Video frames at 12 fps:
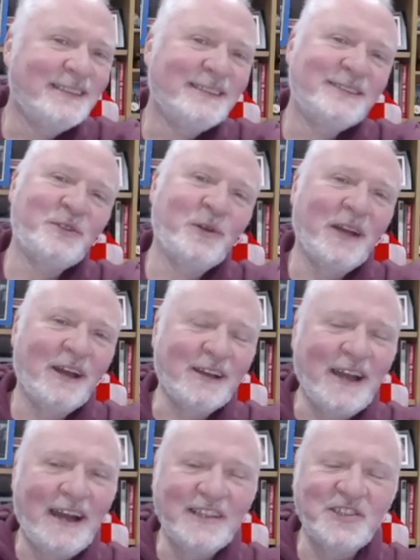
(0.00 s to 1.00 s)
throwing our
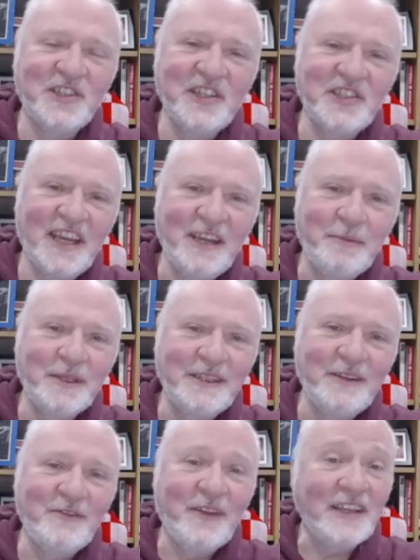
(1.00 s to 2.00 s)
cards on the table
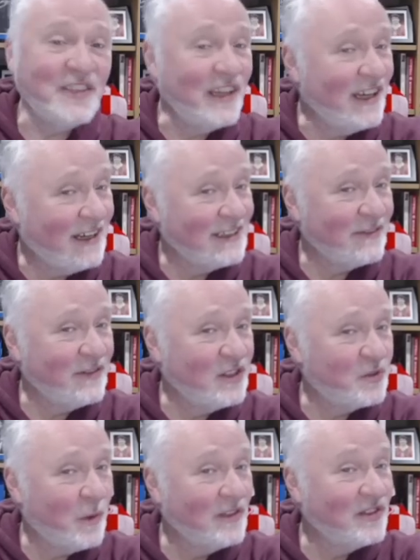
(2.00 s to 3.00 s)
and inviting Cardiff
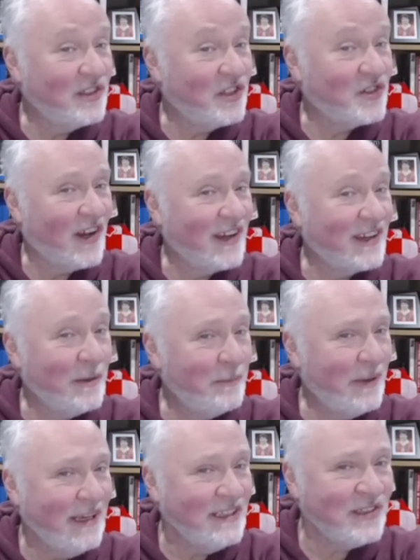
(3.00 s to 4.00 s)
and Swansea to try and
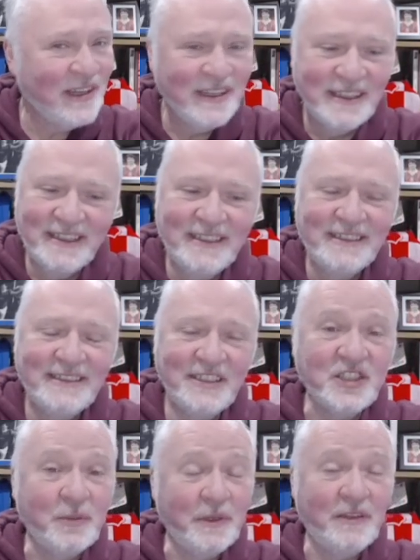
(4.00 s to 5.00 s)
compete?
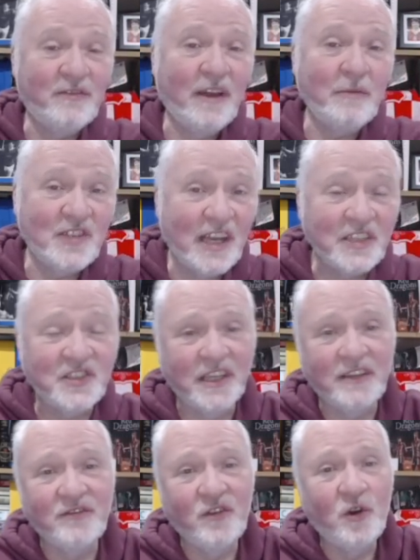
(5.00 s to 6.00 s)
This could be
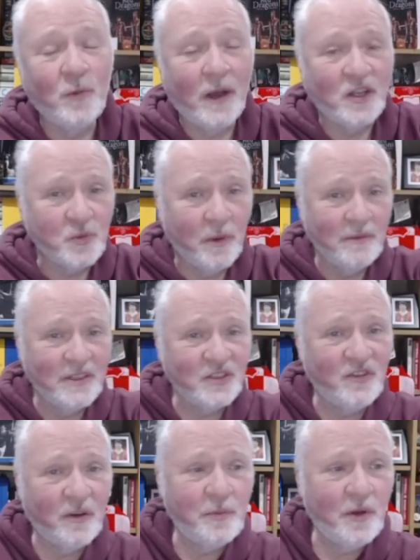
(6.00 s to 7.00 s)
fantastic for Welsh
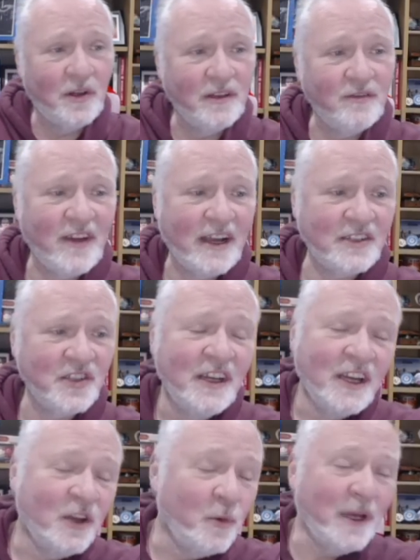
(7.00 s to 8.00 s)
women's football. In fact,
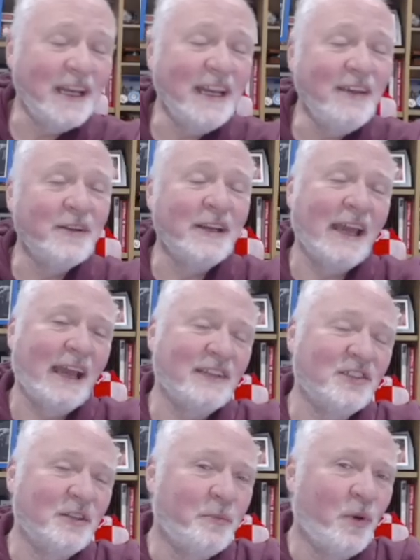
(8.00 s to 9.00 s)
we can even get
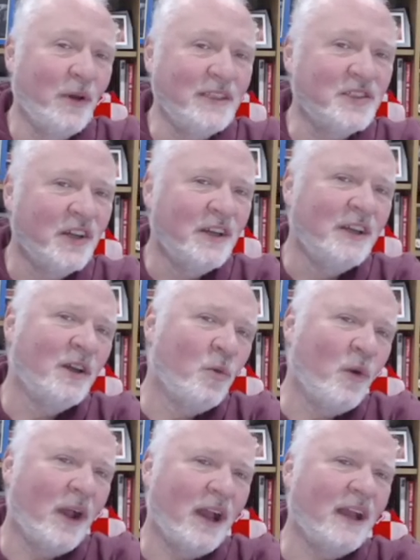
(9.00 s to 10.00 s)
to the point
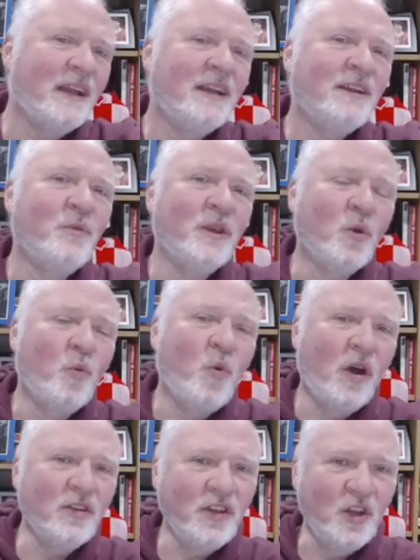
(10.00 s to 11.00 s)
where we're the
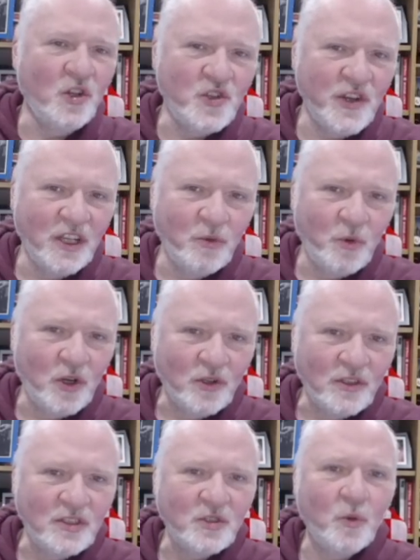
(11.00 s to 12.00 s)
one country in the
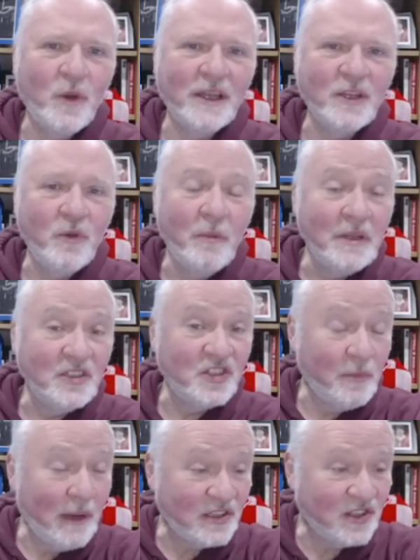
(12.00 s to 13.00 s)
world where the women's
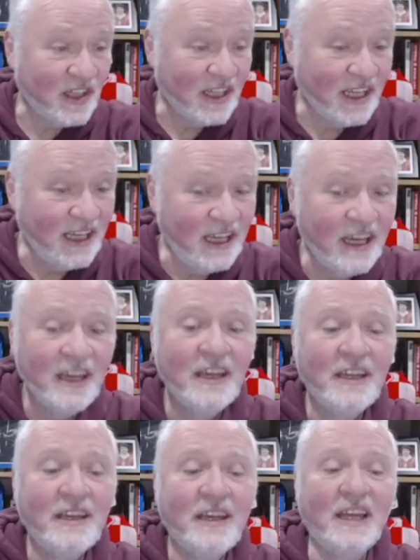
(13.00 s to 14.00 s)
domestic league
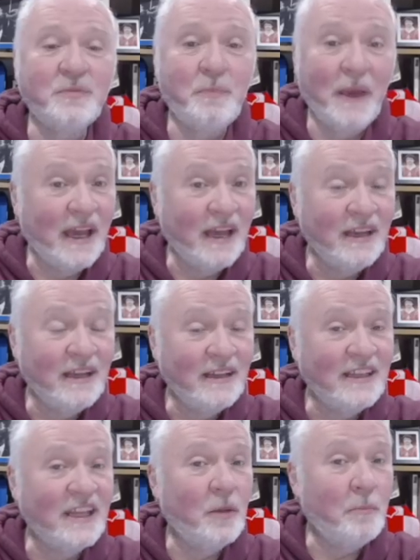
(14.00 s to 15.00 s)
is bigger
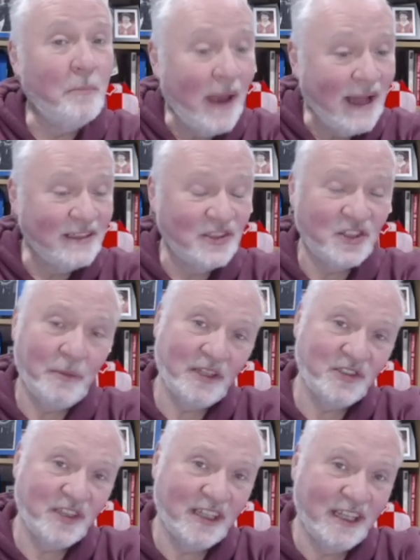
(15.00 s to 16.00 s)
than the men's
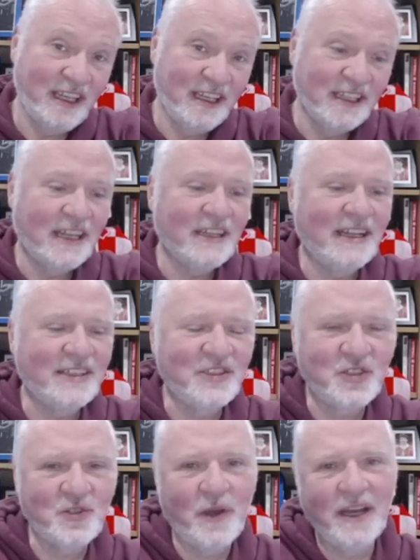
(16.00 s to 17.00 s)
domestic league. And
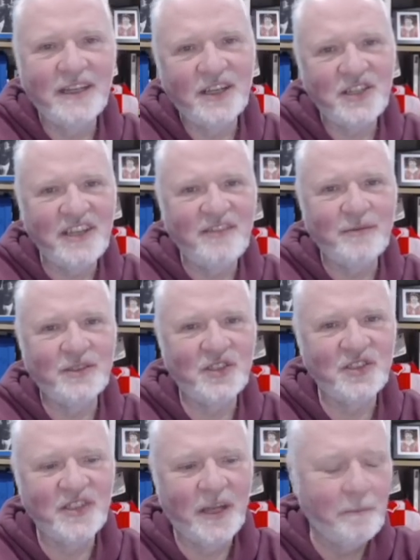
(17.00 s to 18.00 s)
that's quite an achievement,
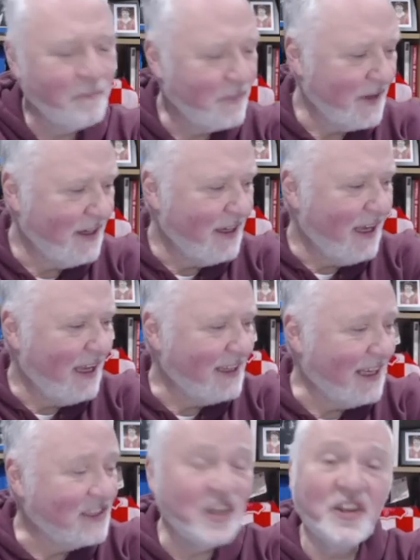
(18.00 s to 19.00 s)
isn't it?
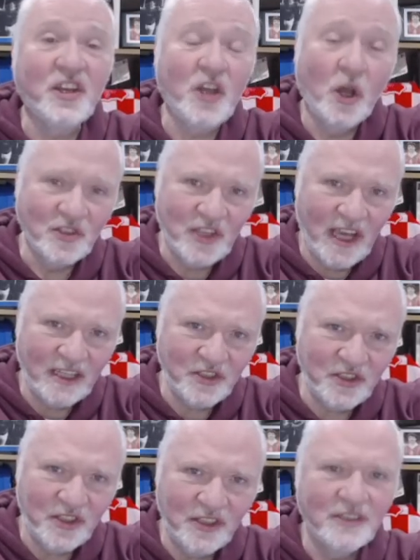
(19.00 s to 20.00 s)
There's other
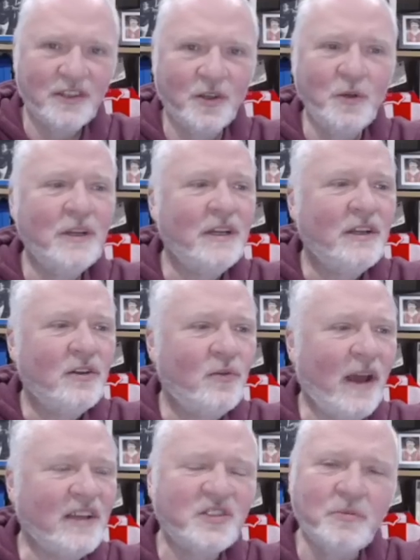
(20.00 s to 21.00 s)
context, though.
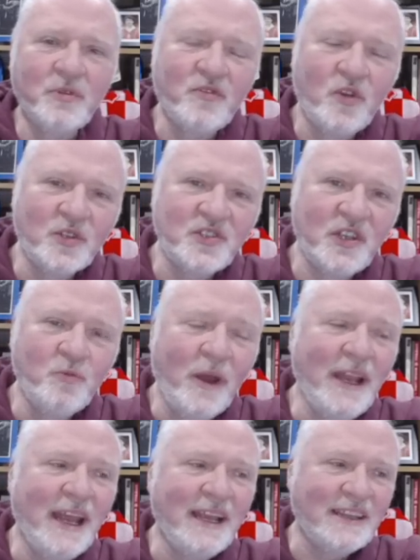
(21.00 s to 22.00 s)
Wrexham, of course, in
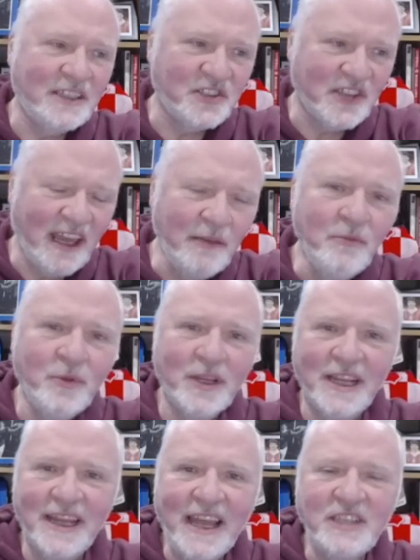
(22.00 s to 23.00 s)
winning this game with
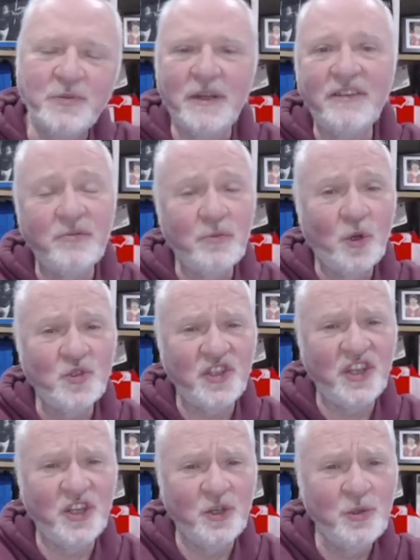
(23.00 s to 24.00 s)
a late winner from
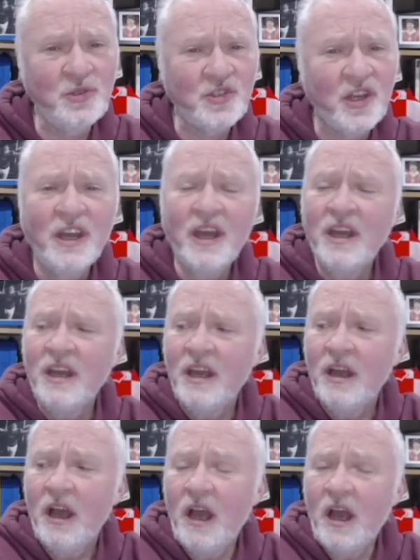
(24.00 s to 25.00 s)
Rosie Hughes,
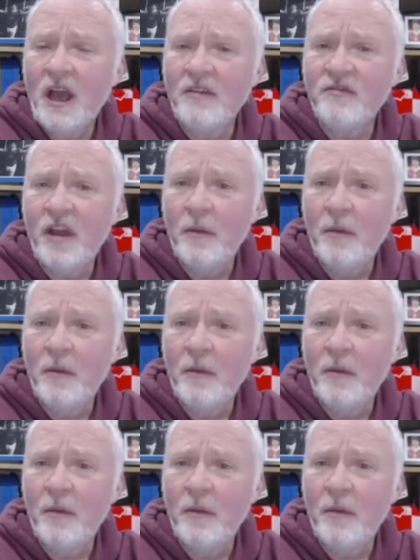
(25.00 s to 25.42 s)
have